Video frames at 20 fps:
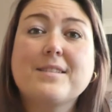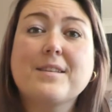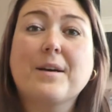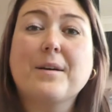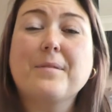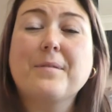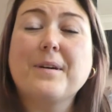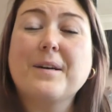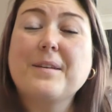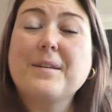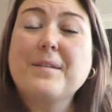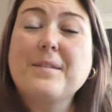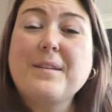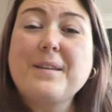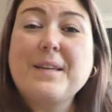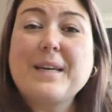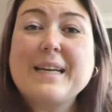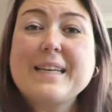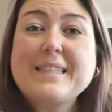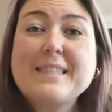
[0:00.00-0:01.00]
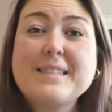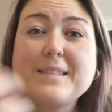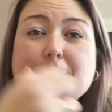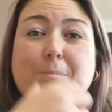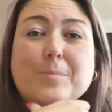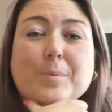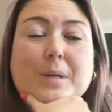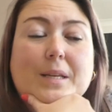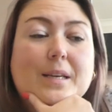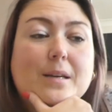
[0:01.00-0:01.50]
So I know the lighting
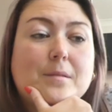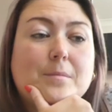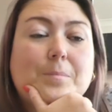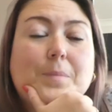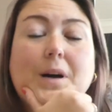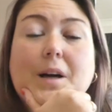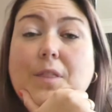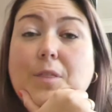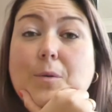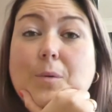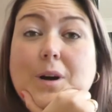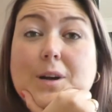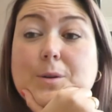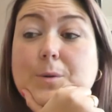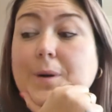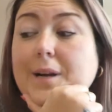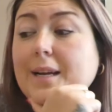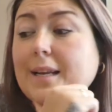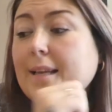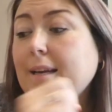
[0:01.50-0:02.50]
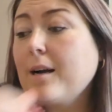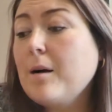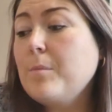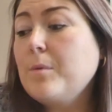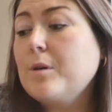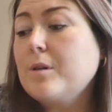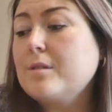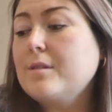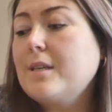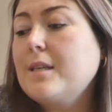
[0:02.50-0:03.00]
isn't brilliant, but I thought I'd quickly come
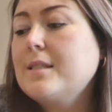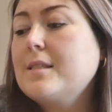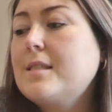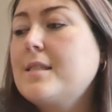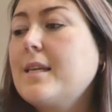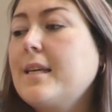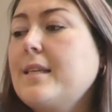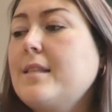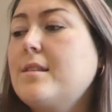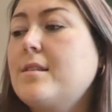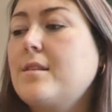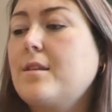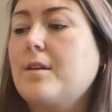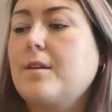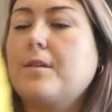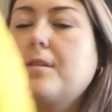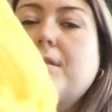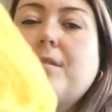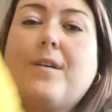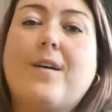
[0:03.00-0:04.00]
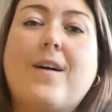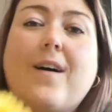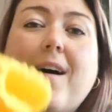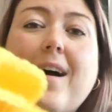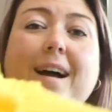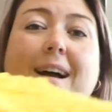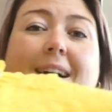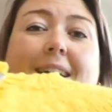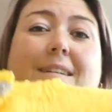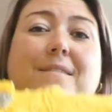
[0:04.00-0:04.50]
on and say to you,
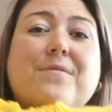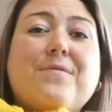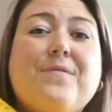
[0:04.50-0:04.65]
I have